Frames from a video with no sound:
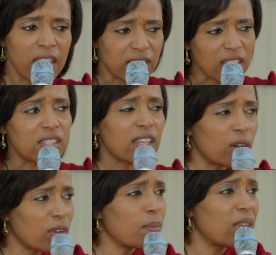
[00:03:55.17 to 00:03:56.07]
and say,
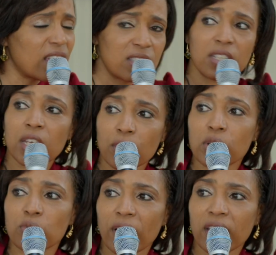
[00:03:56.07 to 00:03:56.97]
tell him his dinner
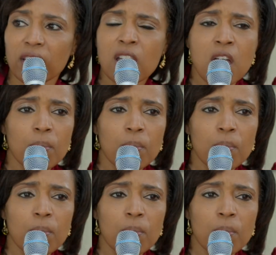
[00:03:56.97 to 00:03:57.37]
is ready.